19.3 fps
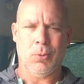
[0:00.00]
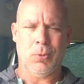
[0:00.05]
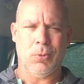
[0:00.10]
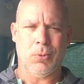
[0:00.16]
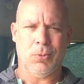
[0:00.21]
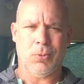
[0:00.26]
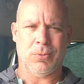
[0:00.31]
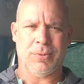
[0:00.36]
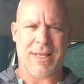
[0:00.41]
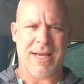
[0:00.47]

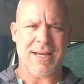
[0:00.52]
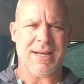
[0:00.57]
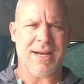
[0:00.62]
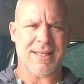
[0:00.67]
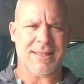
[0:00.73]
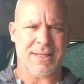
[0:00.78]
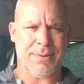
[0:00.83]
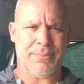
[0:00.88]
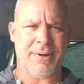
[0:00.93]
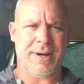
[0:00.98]
Ooh, that
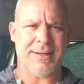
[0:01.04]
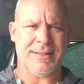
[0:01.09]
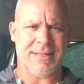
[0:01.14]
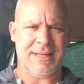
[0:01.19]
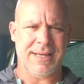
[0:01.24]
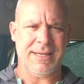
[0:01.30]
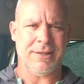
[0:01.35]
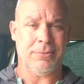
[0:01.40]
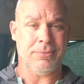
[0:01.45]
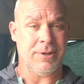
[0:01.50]
got the brain
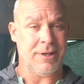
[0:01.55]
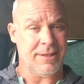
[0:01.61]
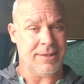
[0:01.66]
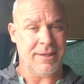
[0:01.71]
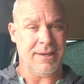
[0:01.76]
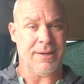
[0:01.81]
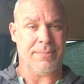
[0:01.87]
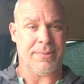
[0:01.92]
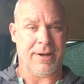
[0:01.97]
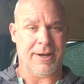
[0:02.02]
tingling when you
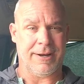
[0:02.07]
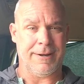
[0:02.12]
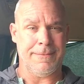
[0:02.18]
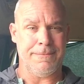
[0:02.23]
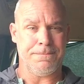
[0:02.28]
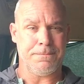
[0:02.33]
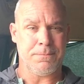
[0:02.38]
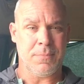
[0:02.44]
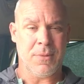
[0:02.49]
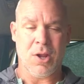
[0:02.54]
think about it.
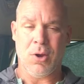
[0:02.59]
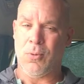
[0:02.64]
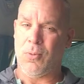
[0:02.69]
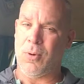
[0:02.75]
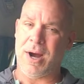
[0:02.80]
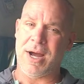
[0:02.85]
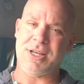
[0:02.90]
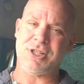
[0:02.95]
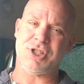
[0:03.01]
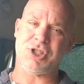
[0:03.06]

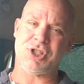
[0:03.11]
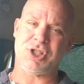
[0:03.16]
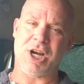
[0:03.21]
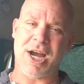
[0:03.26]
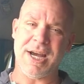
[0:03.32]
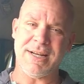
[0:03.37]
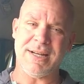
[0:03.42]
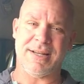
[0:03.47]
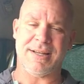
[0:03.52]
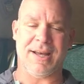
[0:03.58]
Why is
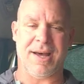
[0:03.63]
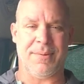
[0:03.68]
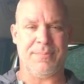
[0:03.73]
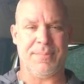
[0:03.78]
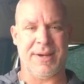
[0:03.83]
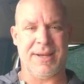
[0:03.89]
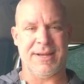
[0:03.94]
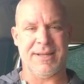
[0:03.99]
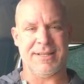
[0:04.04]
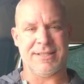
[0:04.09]
China not
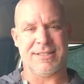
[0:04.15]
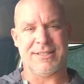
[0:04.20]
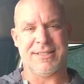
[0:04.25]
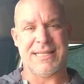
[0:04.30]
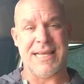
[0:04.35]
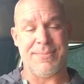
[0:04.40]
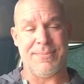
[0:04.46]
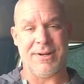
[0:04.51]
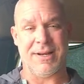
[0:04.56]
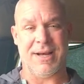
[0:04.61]
being as
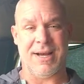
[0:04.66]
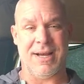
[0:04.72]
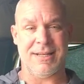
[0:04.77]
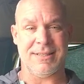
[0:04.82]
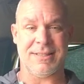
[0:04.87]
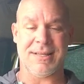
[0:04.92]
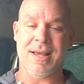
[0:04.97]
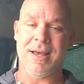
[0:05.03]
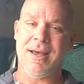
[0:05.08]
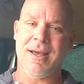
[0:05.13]

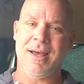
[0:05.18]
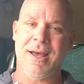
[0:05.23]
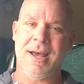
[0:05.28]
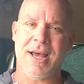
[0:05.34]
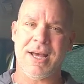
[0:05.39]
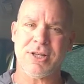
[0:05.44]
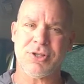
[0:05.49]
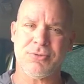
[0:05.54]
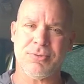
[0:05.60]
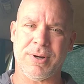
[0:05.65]
demonized
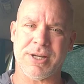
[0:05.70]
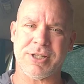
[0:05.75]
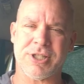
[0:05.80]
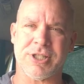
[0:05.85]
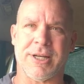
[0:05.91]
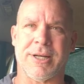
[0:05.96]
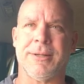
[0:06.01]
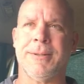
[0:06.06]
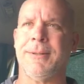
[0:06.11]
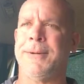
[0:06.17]
as
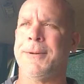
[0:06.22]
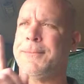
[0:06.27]
Russia?